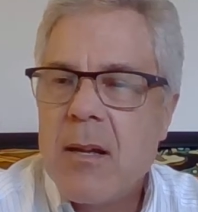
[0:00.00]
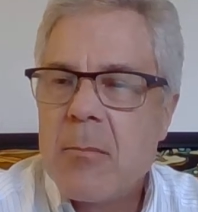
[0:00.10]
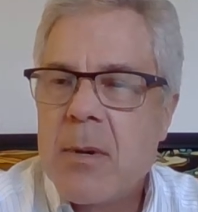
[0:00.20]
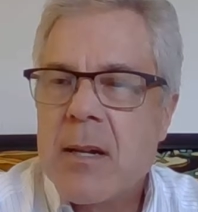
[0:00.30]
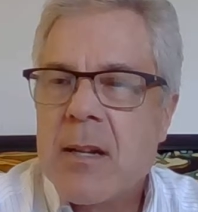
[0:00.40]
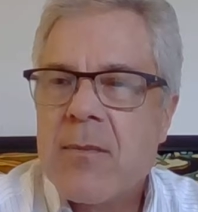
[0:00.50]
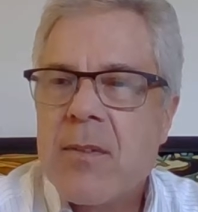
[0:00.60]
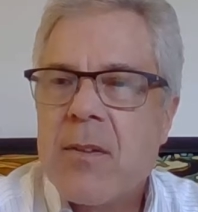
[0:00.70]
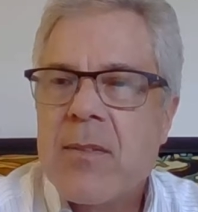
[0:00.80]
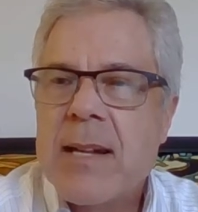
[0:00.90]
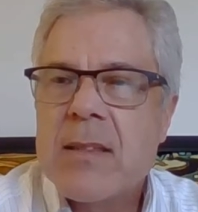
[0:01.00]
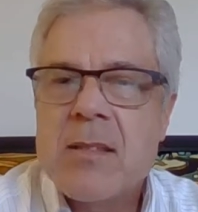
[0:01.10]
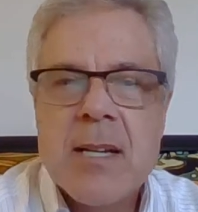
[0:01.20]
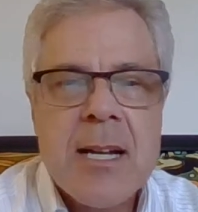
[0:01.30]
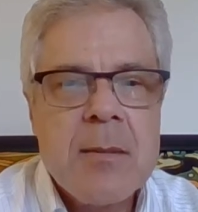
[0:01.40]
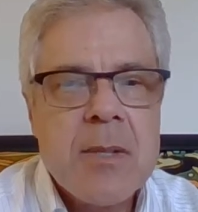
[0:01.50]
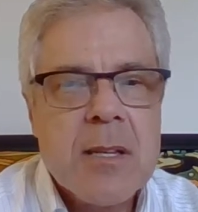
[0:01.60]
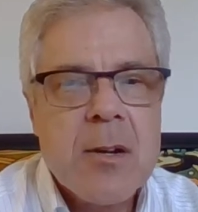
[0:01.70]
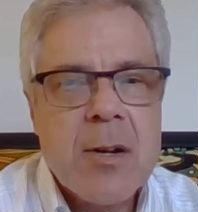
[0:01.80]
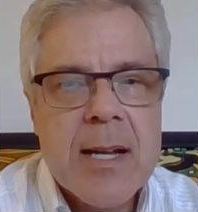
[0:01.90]
But if you've got the time and the
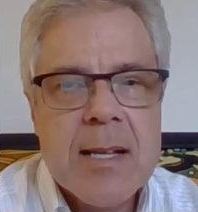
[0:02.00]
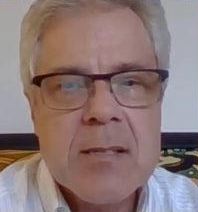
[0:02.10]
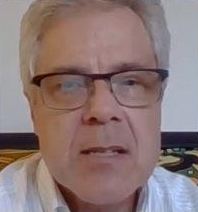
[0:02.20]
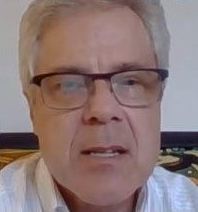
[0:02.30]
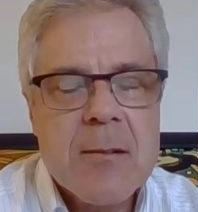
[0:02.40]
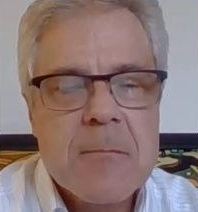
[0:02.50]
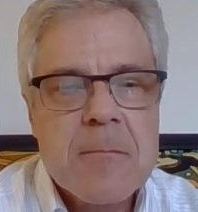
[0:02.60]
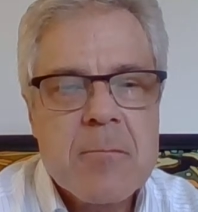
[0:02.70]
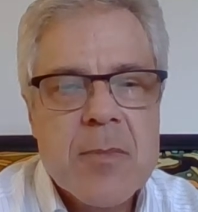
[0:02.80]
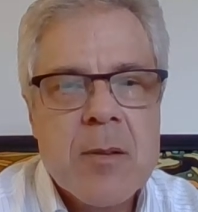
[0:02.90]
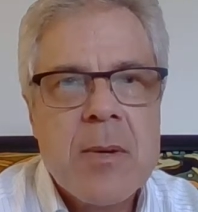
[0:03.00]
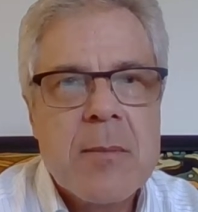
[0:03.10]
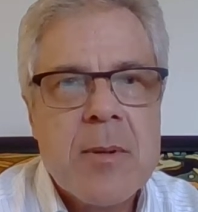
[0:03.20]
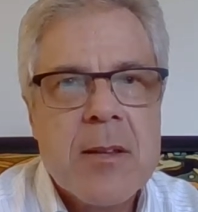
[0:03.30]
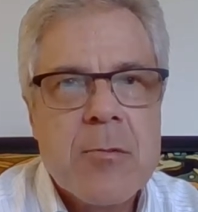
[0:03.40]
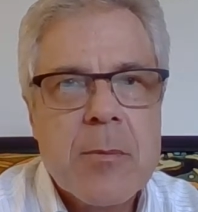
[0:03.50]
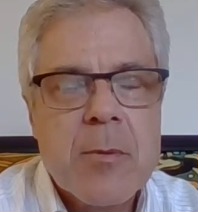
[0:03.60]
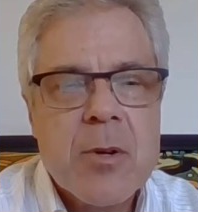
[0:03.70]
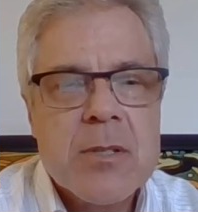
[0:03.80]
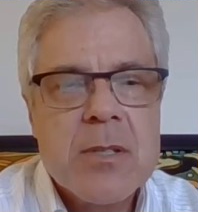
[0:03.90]
curiosity, there might be other
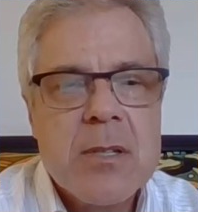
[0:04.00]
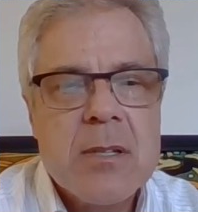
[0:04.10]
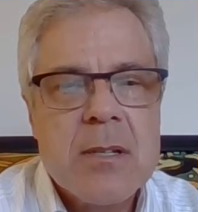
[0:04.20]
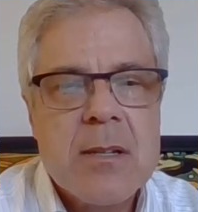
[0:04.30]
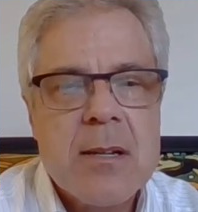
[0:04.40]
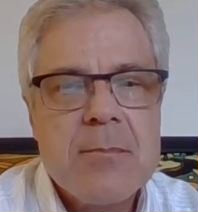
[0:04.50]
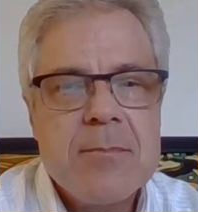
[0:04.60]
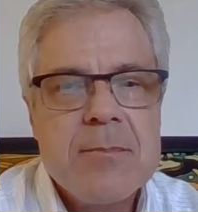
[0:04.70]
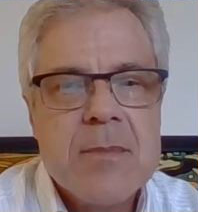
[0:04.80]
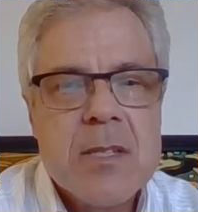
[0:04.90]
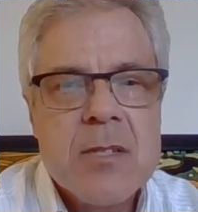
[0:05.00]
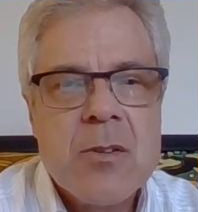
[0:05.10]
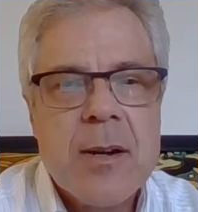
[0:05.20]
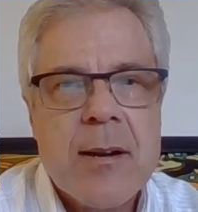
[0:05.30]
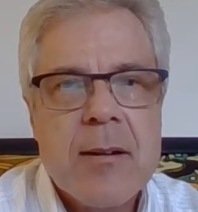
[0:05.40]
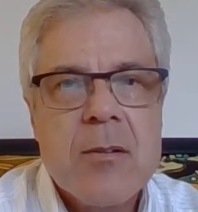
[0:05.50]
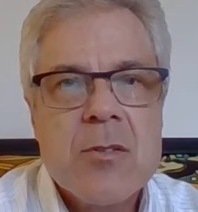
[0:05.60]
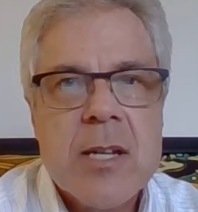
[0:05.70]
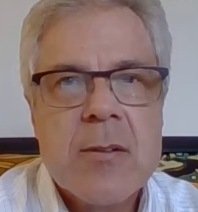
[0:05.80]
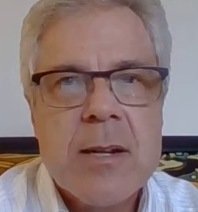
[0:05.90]
reports that you can
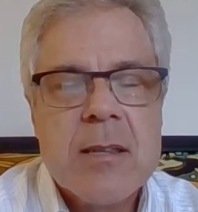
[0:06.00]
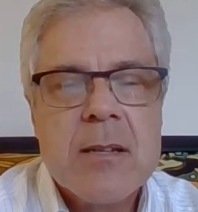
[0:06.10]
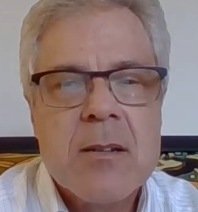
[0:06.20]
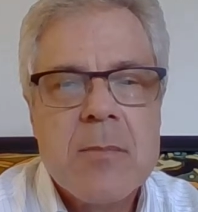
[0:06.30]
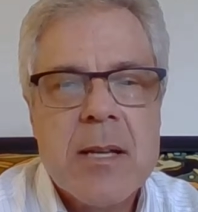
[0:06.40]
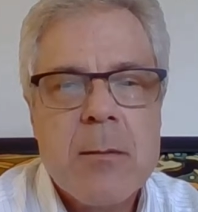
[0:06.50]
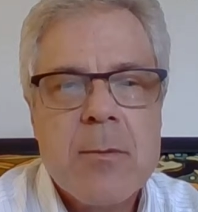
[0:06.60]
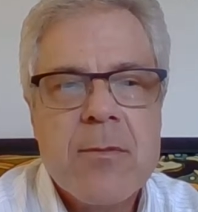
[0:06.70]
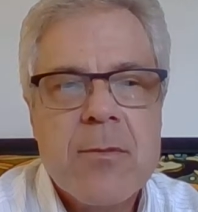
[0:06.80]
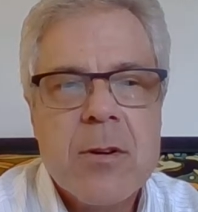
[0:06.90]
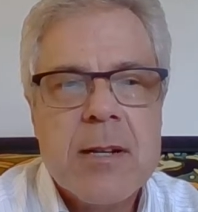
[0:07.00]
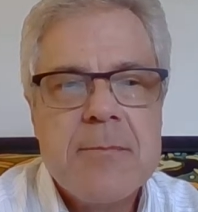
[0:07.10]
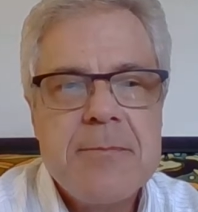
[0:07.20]
generate that could be helpful for you.